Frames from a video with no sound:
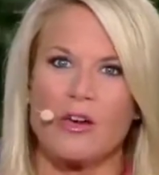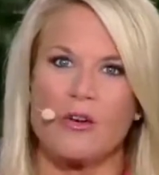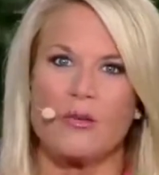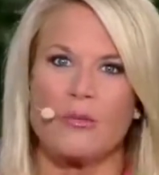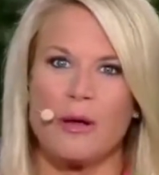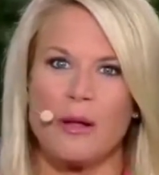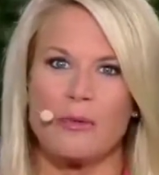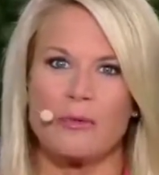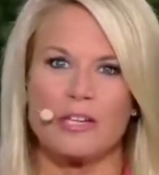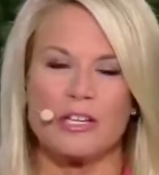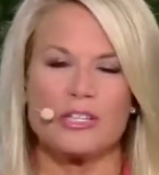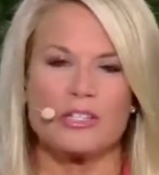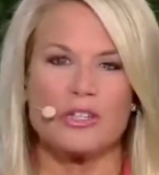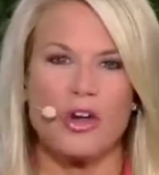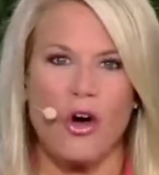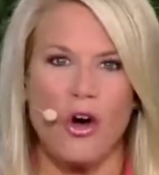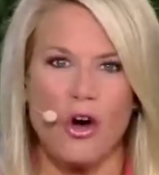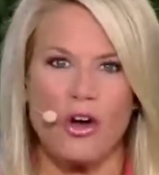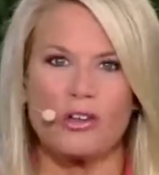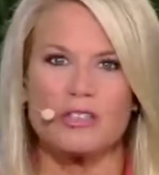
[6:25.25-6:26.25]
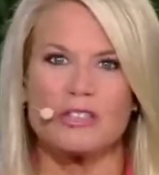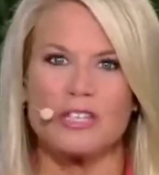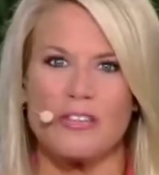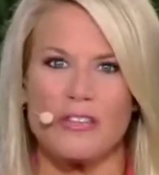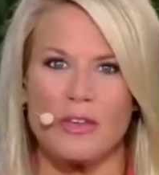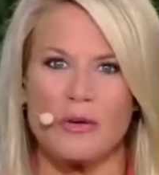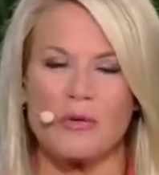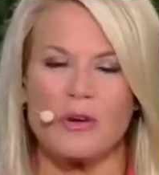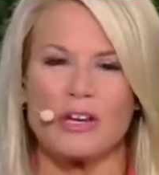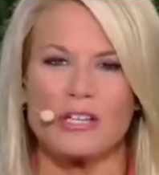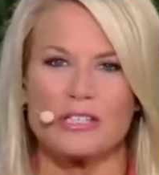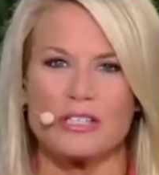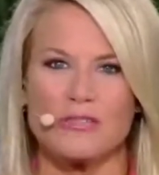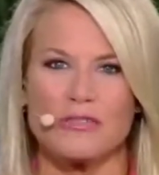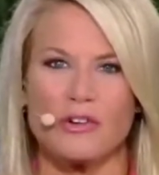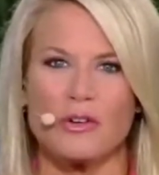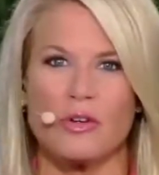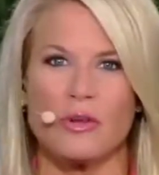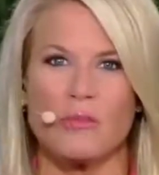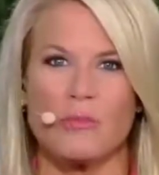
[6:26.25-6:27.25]
Republicans all said they wanted to
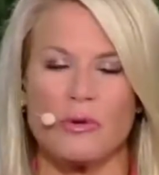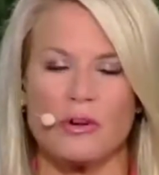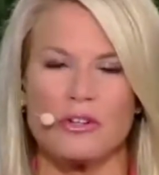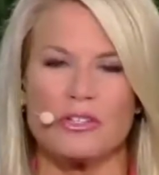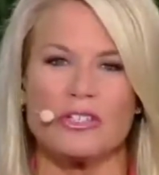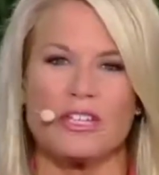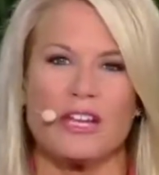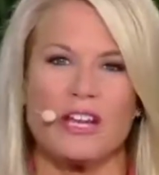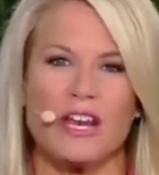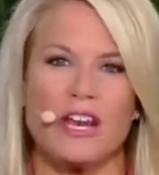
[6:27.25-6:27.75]
vote in person.